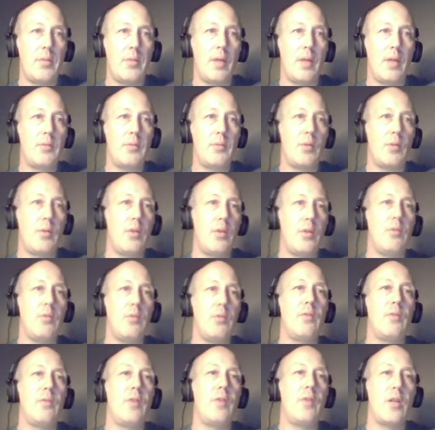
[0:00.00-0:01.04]
when you
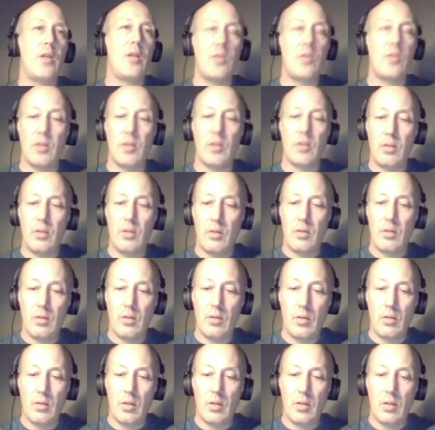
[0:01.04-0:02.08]
refresh it,
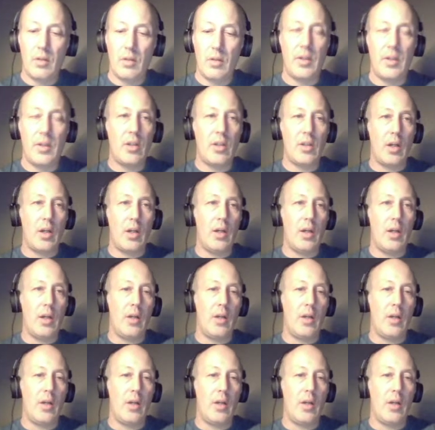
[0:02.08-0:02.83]
the I, I don't know